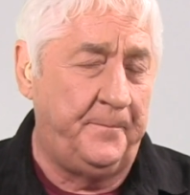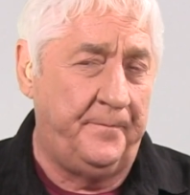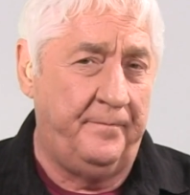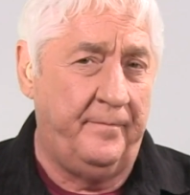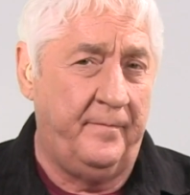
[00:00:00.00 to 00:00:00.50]

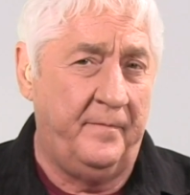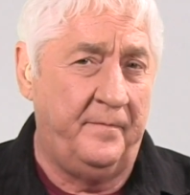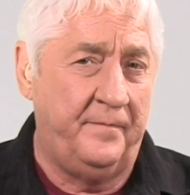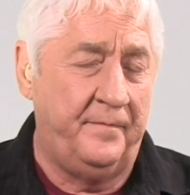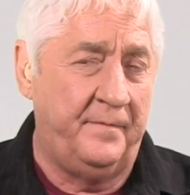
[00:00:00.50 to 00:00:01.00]

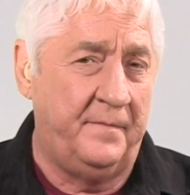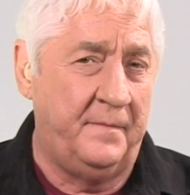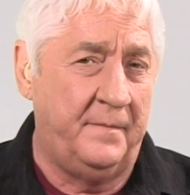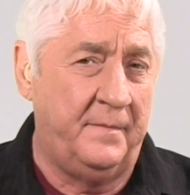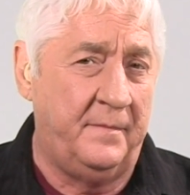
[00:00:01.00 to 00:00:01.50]

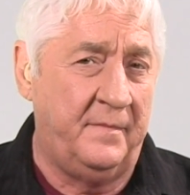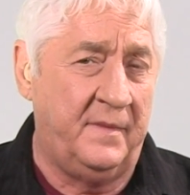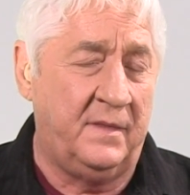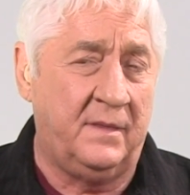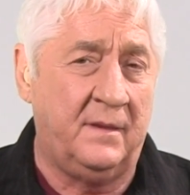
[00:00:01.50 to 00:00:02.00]

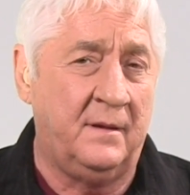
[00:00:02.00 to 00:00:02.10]
Nothing is said.